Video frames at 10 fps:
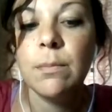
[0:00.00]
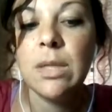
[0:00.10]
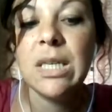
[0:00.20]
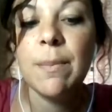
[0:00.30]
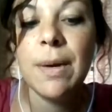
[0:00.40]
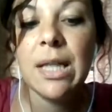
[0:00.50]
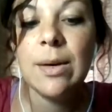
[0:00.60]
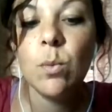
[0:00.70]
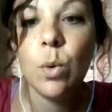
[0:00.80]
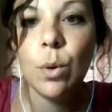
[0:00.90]

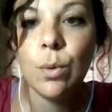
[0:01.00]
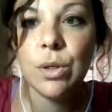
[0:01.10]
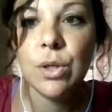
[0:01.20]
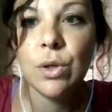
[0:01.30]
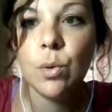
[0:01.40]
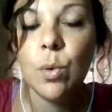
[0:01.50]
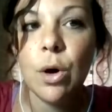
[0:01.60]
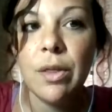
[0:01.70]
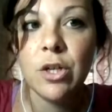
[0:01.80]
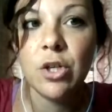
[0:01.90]
typically what we'll do
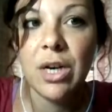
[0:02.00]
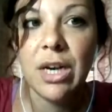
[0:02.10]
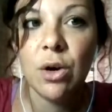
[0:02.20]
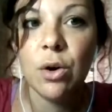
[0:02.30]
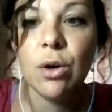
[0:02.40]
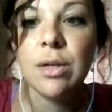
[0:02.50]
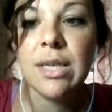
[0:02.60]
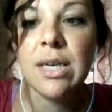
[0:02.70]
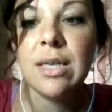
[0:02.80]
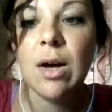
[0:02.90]
on the training calls
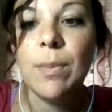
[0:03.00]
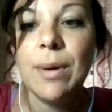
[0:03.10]
is we'll